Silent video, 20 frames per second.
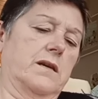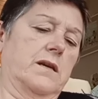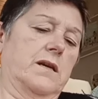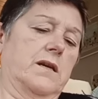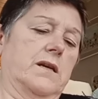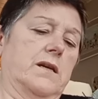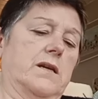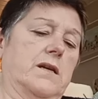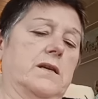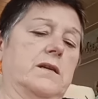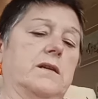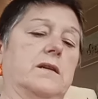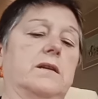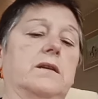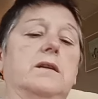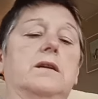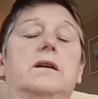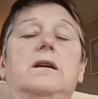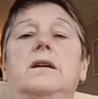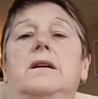Ah.
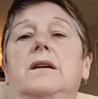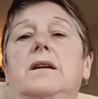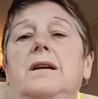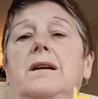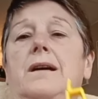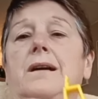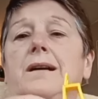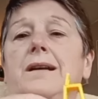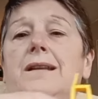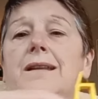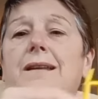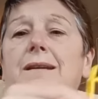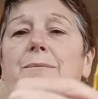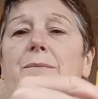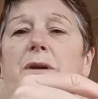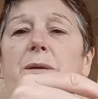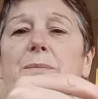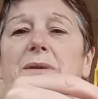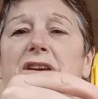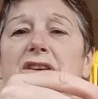
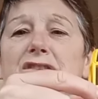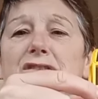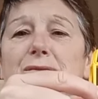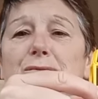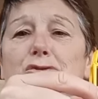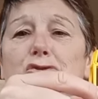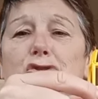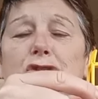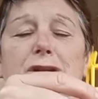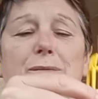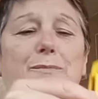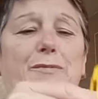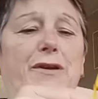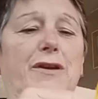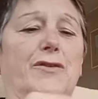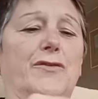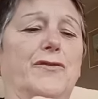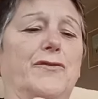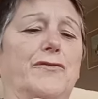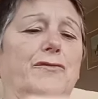Might be because I was trying to
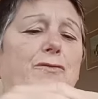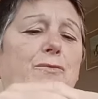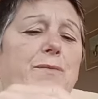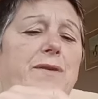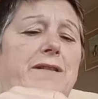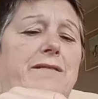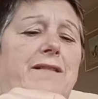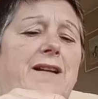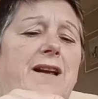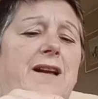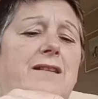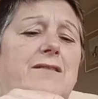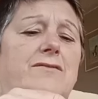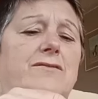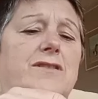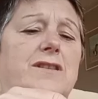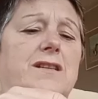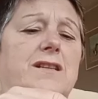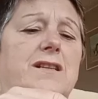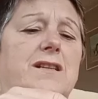put it on the wrong way around.